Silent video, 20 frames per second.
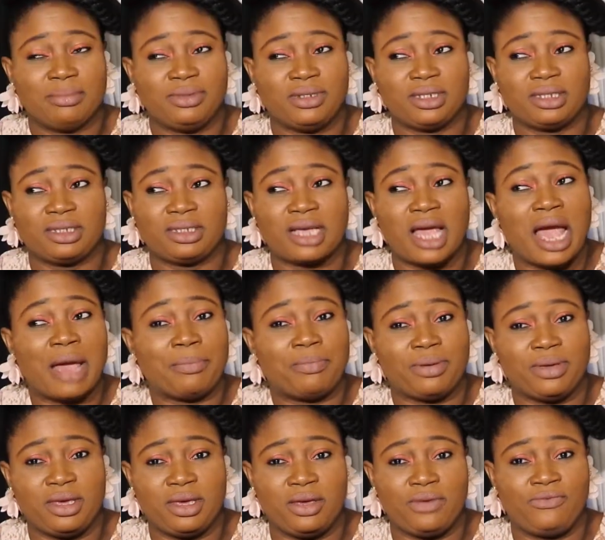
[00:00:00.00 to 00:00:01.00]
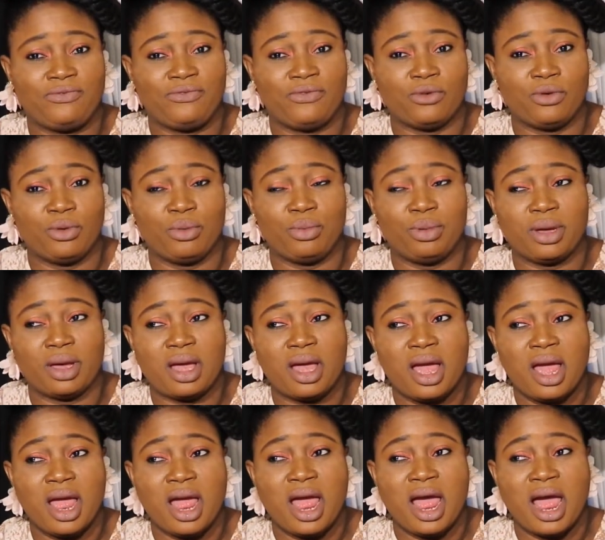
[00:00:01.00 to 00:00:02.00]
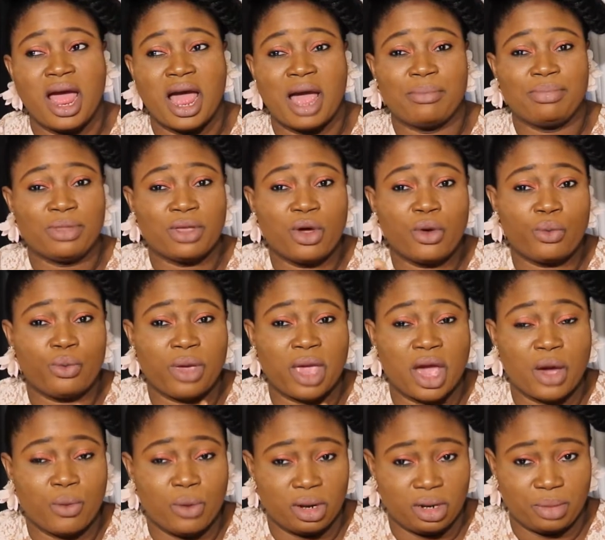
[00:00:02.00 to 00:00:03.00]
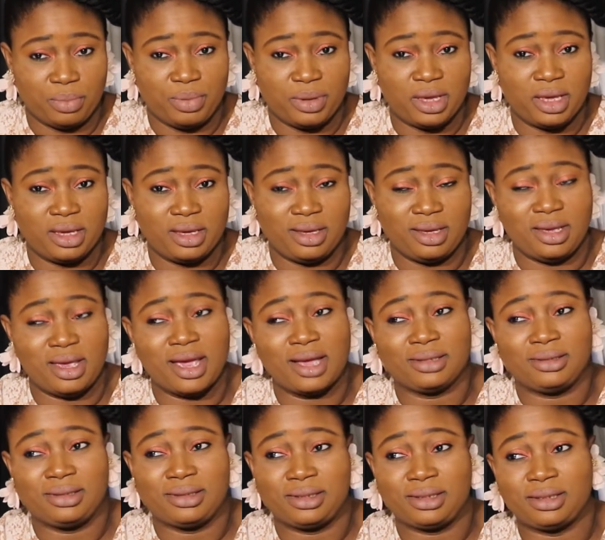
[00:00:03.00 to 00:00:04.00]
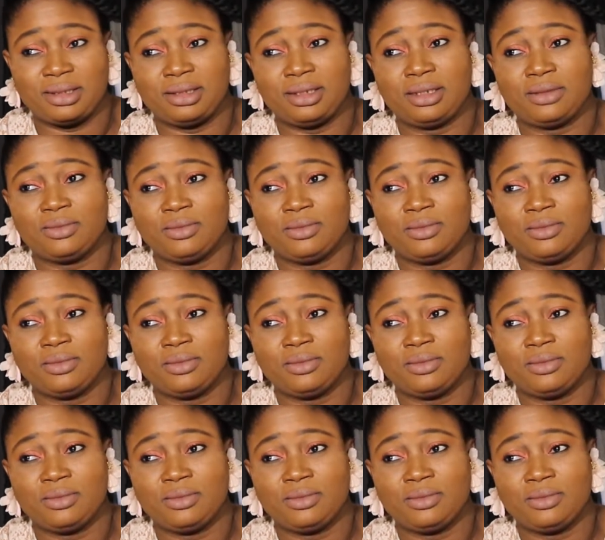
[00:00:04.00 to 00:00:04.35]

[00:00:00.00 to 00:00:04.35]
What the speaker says: just happy for. I'm not where I want to be yet.